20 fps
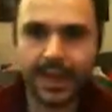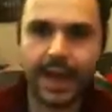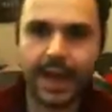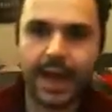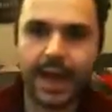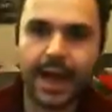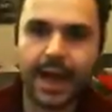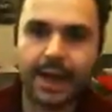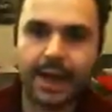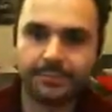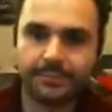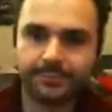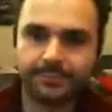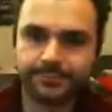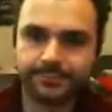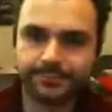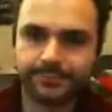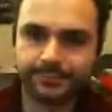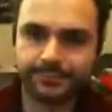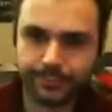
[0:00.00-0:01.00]

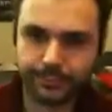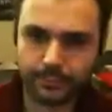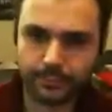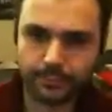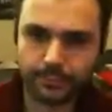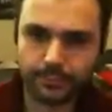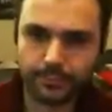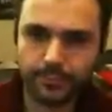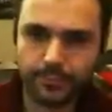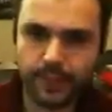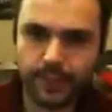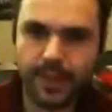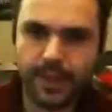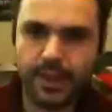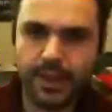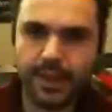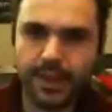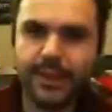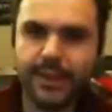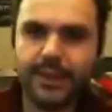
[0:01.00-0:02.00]

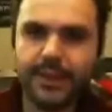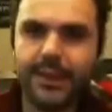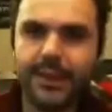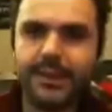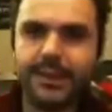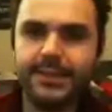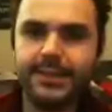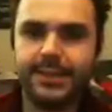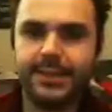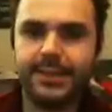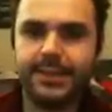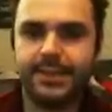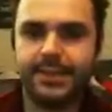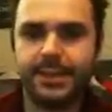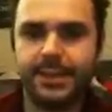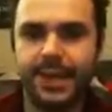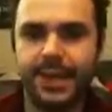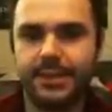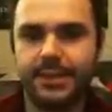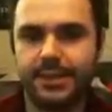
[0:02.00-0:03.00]
The next thing to
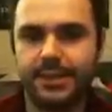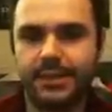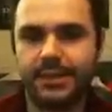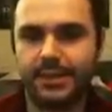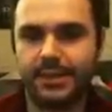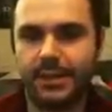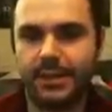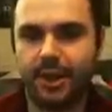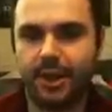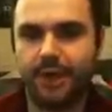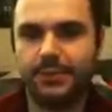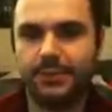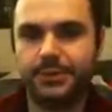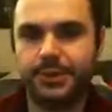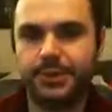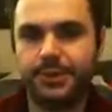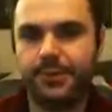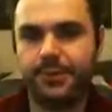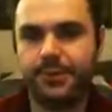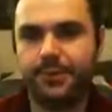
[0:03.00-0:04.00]
discuss is just the
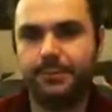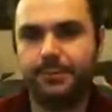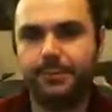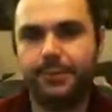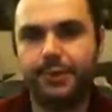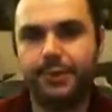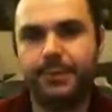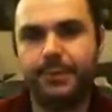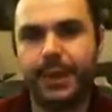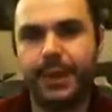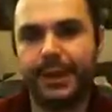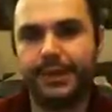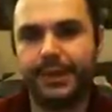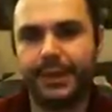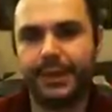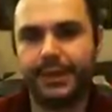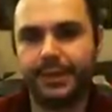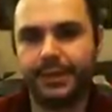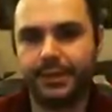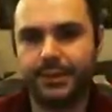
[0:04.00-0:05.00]
option of the new Black
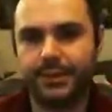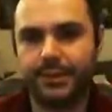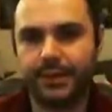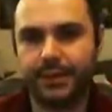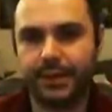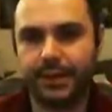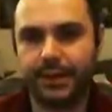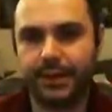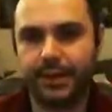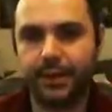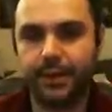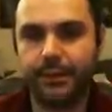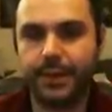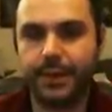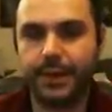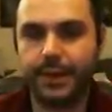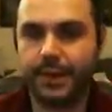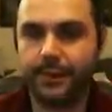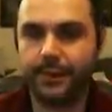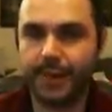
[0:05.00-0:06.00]
Legion
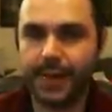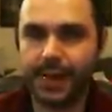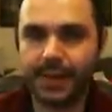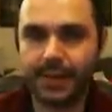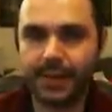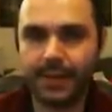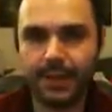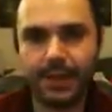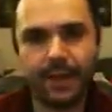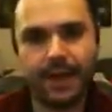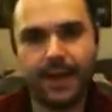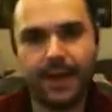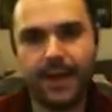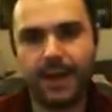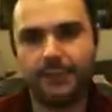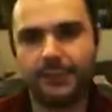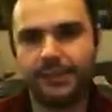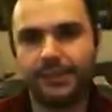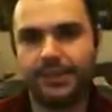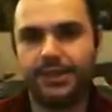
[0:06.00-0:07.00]
Cyclopia Cabal,
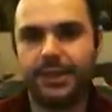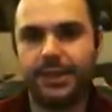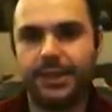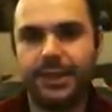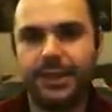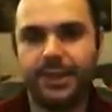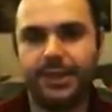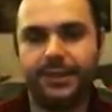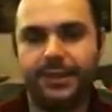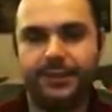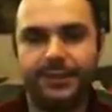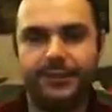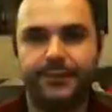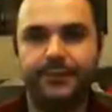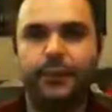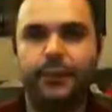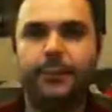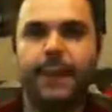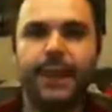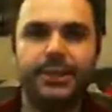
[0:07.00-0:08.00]
which is a
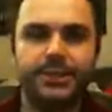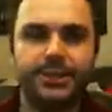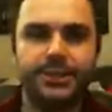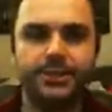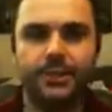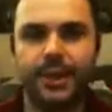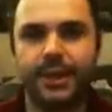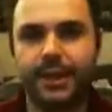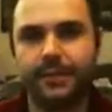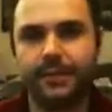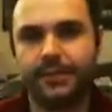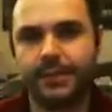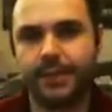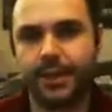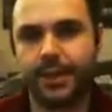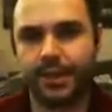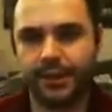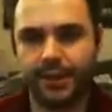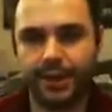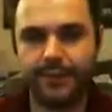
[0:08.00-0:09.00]
formation where you get
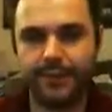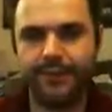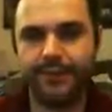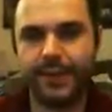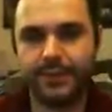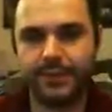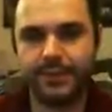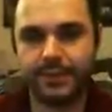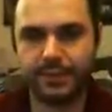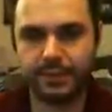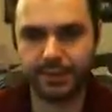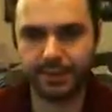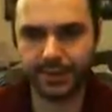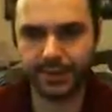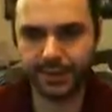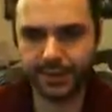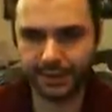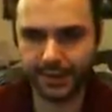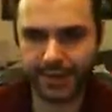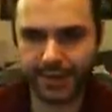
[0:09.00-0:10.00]
between 3 and 5
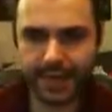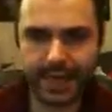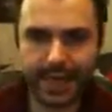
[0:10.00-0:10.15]
sorcerers.